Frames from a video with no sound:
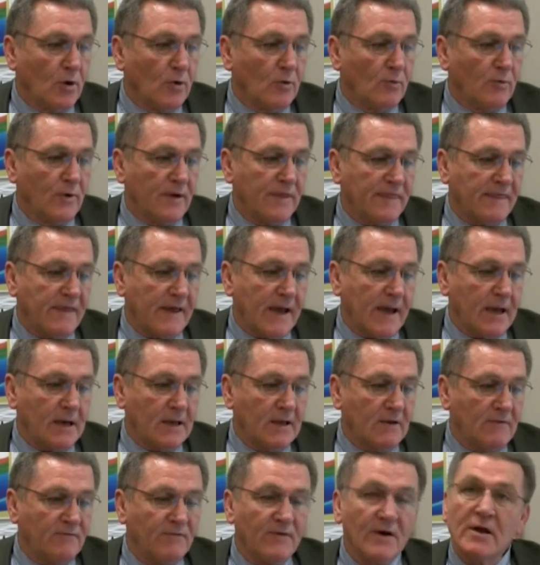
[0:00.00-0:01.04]
with that,
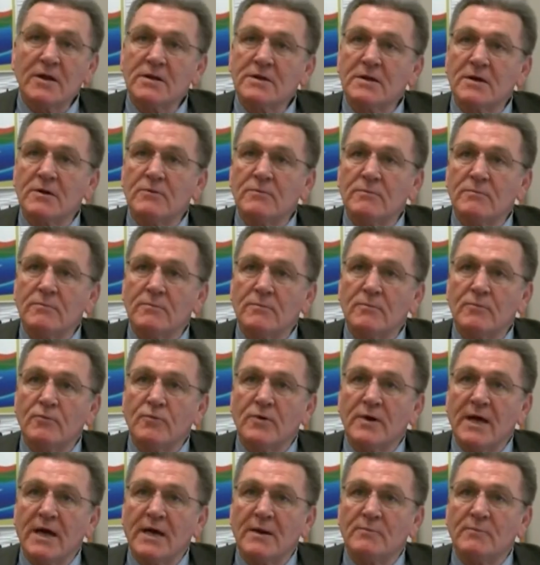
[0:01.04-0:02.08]
he felt that
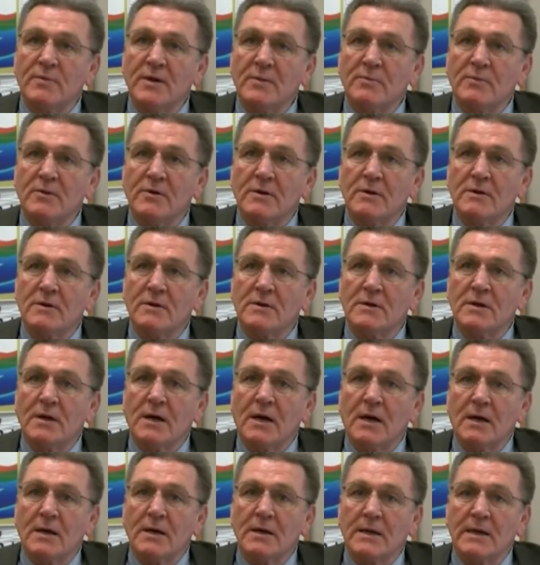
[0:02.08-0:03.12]
we had people
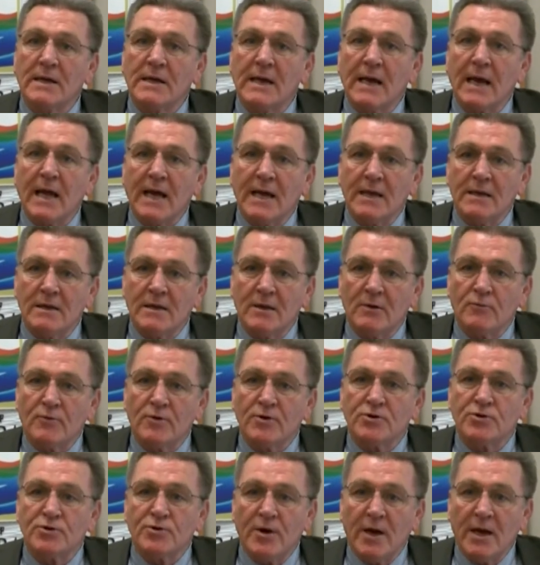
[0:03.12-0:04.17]
in line that were
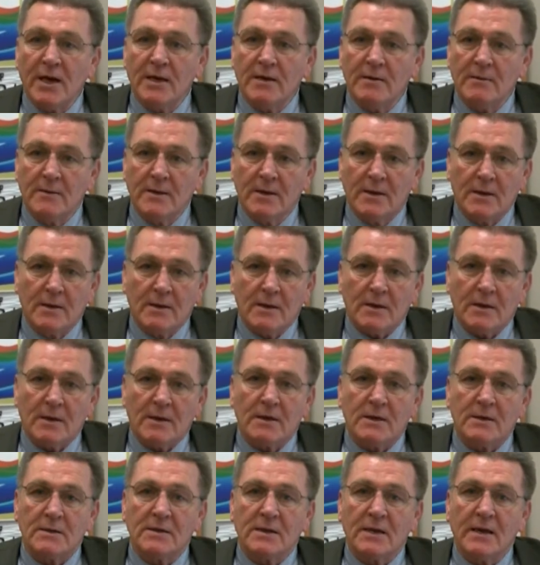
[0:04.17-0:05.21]
trained.
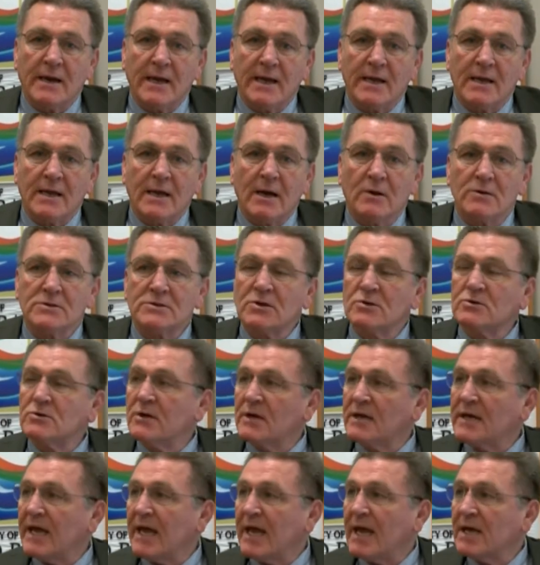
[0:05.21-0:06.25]
Tonight, council
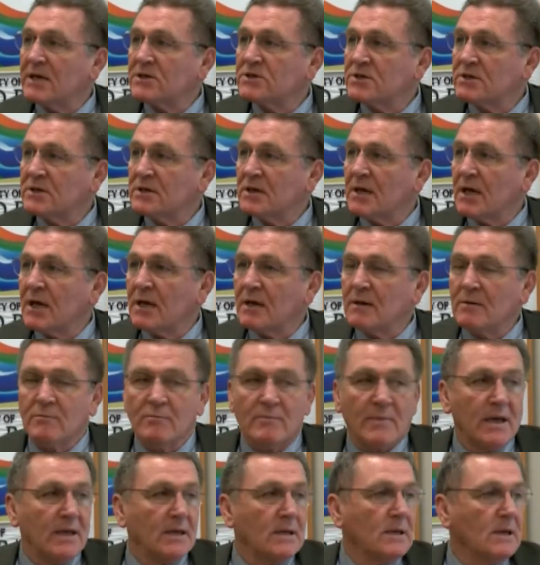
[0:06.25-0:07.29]
took action on
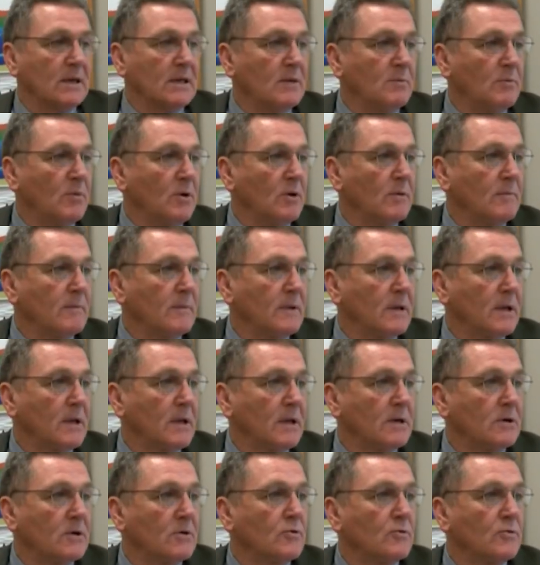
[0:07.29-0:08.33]
Mike Liebel,
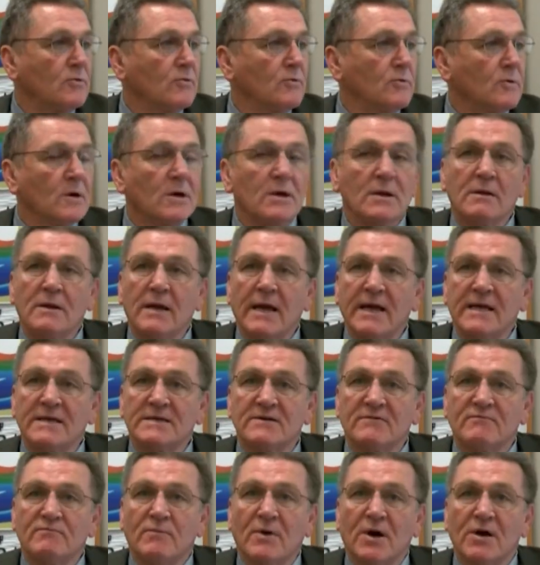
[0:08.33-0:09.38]
and who will, as
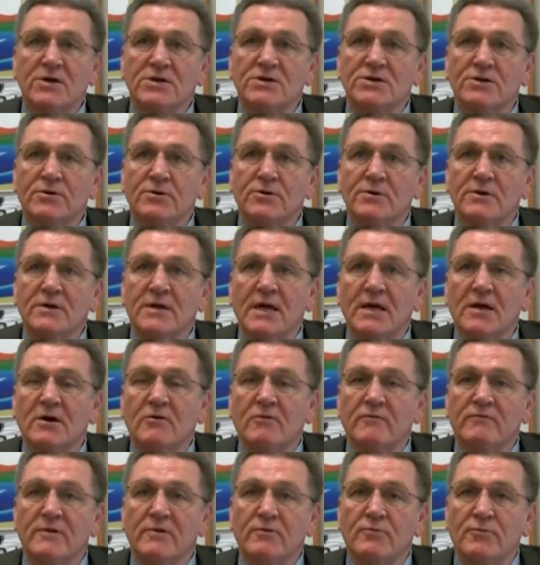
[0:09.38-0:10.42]
of March 3rd, take
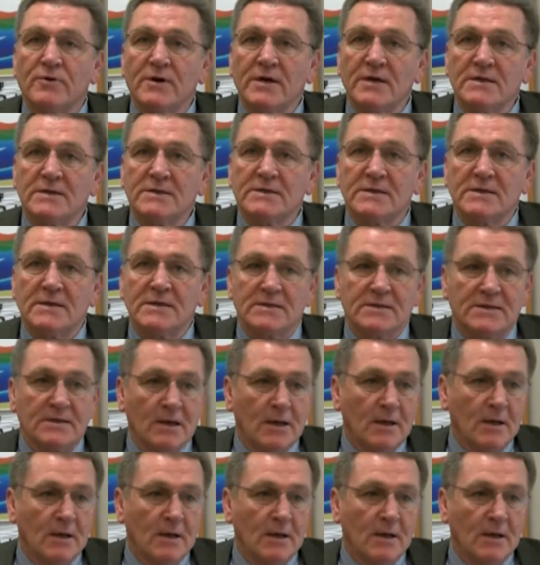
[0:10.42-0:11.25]
over the reins as